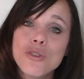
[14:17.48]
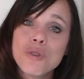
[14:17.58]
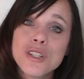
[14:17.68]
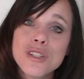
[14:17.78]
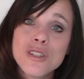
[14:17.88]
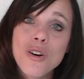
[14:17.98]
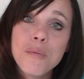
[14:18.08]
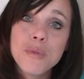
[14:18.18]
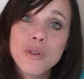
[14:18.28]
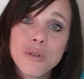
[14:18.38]
You are so
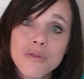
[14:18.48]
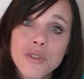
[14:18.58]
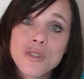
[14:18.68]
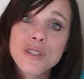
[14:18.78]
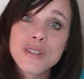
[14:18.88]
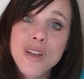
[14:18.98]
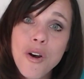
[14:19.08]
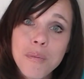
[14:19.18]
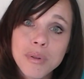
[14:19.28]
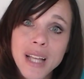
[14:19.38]
beautiful,
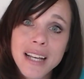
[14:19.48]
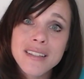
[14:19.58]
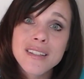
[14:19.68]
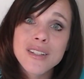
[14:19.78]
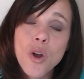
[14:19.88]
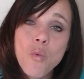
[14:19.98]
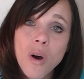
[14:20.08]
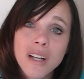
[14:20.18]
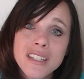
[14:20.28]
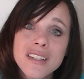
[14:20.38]
so blessed, so
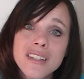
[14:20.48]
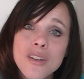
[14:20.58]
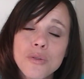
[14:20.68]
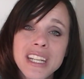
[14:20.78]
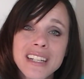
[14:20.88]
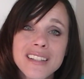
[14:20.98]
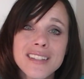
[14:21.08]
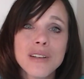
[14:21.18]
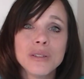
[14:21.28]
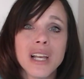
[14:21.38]
wanted, so needed,
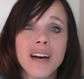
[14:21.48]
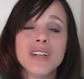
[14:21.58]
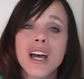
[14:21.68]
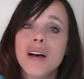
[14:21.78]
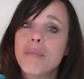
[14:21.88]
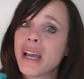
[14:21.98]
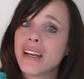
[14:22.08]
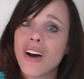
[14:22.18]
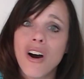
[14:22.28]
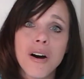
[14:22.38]
so loved by
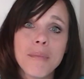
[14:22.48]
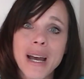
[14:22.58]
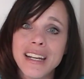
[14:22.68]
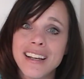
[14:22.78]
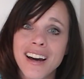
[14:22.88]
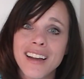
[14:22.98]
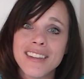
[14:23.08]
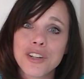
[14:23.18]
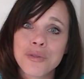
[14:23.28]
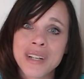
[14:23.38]
an almighty God
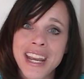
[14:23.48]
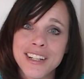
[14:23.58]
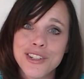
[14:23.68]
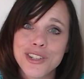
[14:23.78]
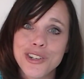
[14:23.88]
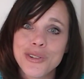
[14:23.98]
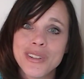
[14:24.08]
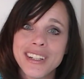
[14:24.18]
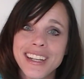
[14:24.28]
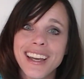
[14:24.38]
that created you.
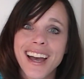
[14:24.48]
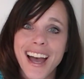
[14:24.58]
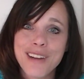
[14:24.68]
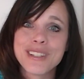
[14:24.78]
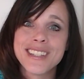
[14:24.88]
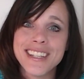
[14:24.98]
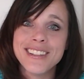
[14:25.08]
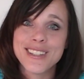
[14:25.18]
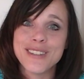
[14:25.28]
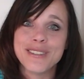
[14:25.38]
I will see
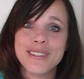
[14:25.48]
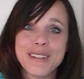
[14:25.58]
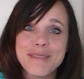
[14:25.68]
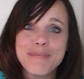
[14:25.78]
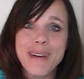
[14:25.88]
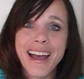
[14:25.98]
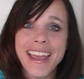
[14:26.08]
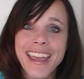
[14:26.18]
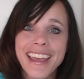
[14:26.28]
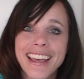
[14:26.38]
you soon.
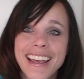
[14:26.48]
Bye.